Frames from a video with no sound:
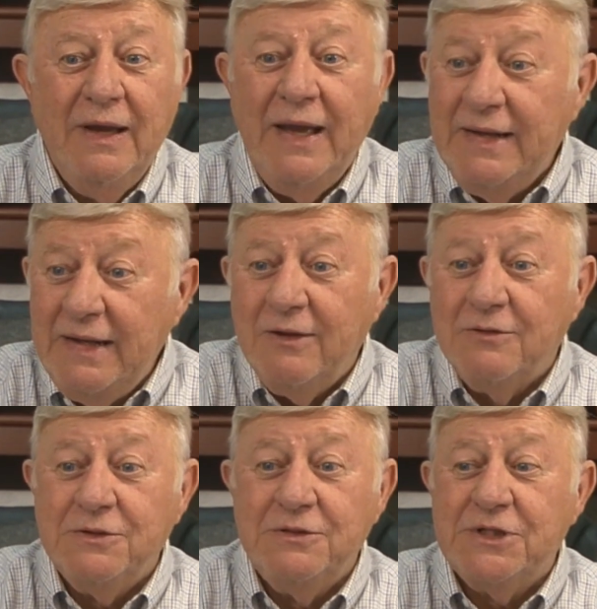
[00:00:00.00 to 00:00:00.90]
And then he
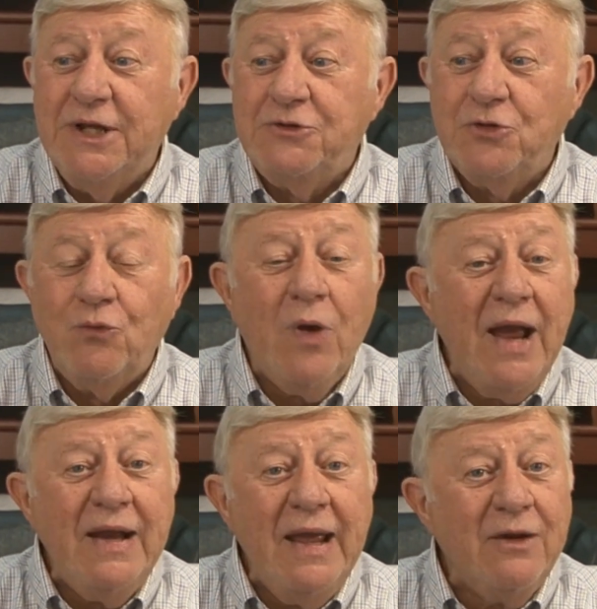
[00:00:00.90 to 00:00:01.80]
goes on to say, At your
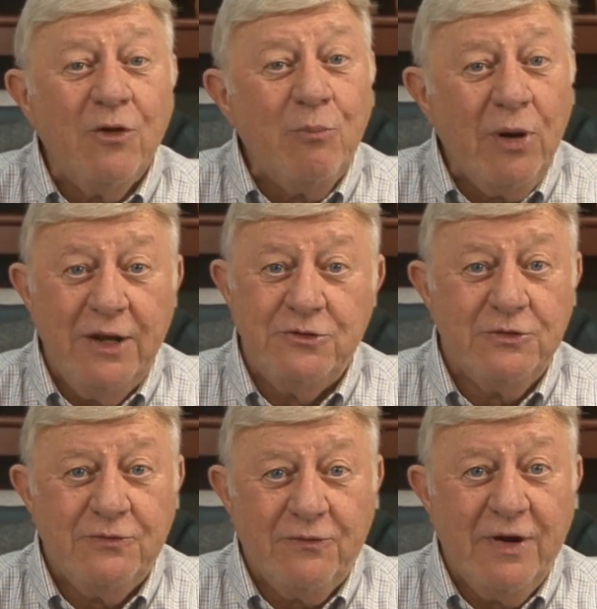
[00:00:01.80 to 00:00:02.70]
right hand are
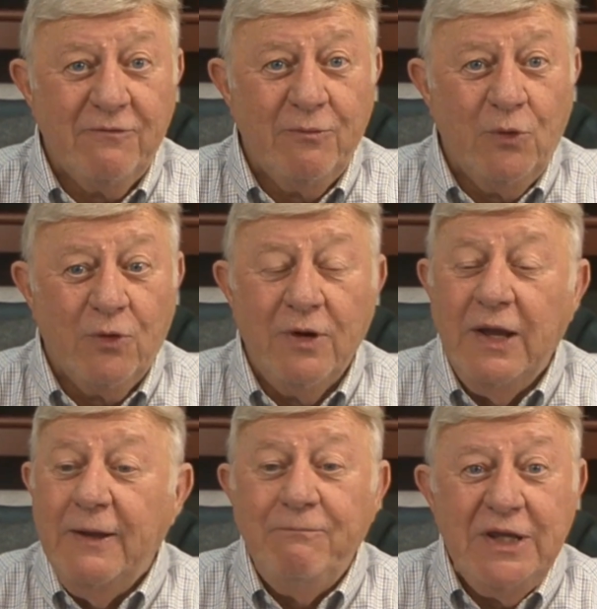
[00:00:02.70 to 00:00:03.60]
pleasures forevermore.
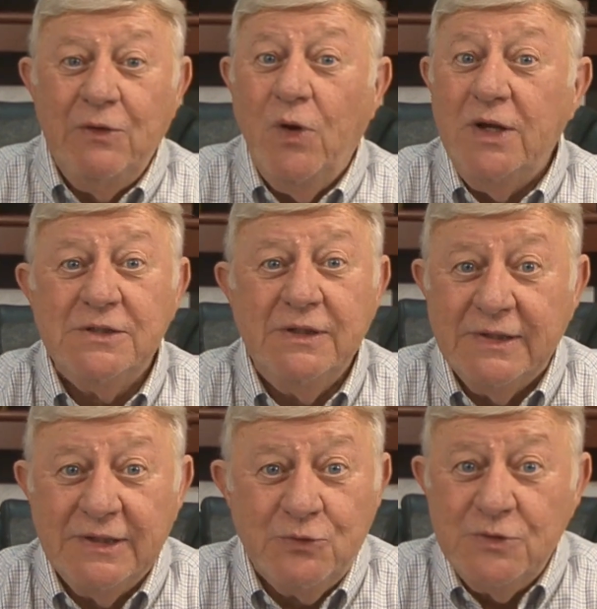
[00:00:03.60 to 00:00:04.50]
He
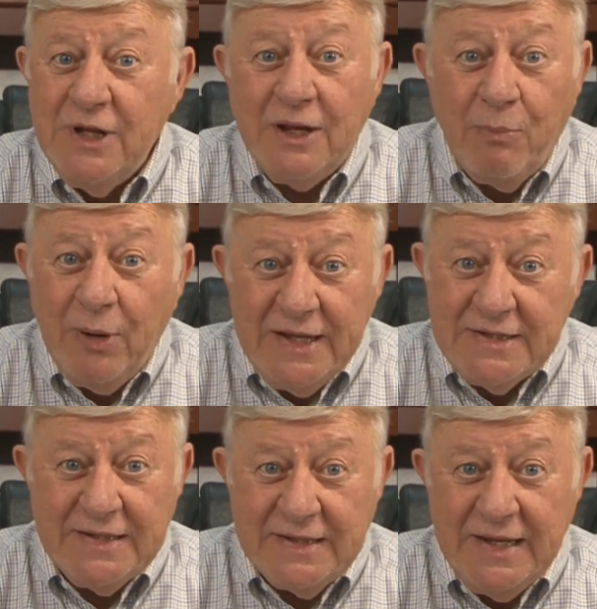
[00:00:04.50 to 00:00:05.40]
wasn't, this was not a
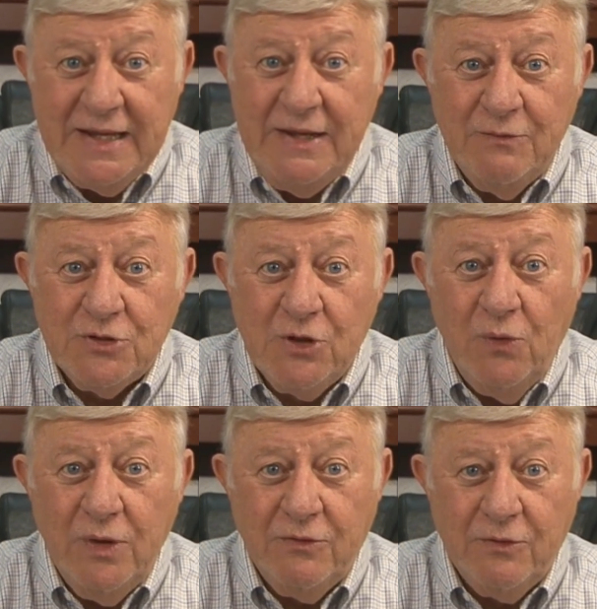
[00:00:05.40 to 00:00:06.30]
pleasant thing he was
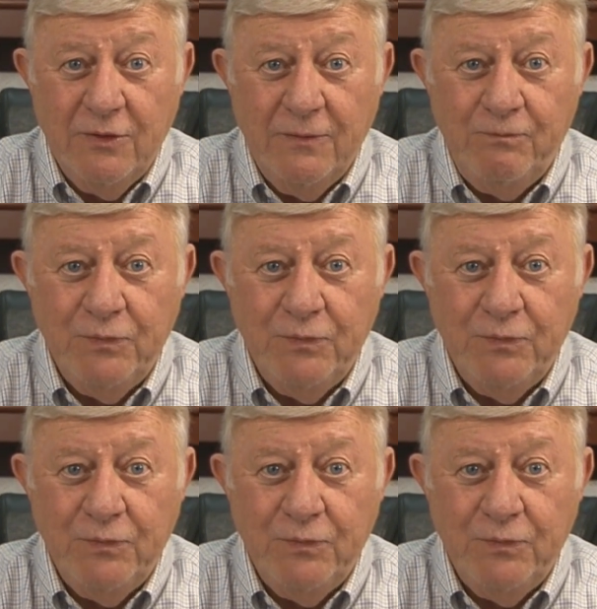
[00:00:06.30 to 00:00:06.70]
going through.